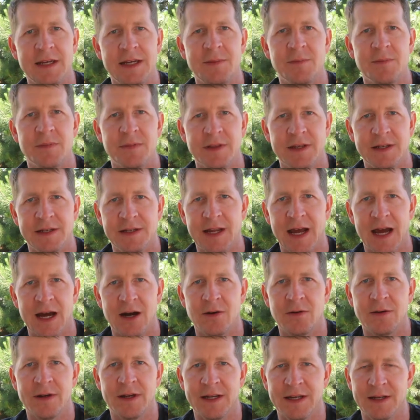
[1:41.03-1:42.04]
keep the
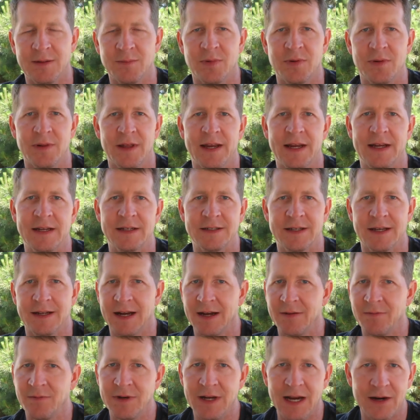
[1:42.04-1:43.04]
down in place.
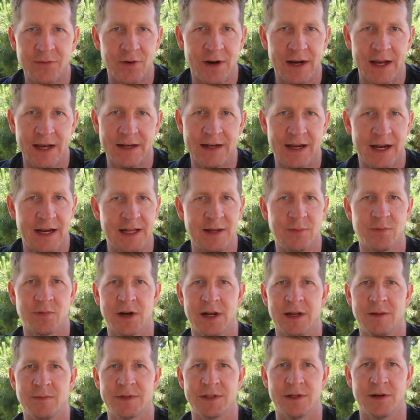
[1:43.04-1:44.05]
And I've never had any
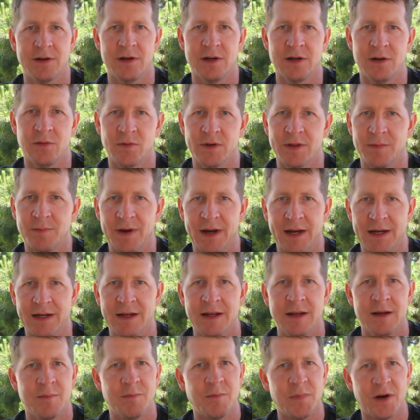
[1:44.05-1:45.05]
problems at all with mine
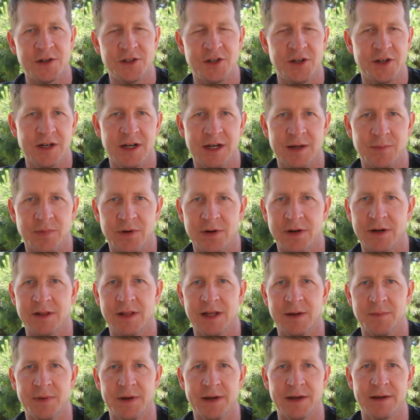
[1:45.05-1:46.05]
bunching up or
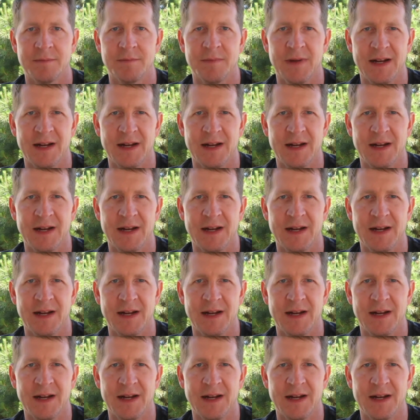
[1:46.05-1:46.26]
clumping.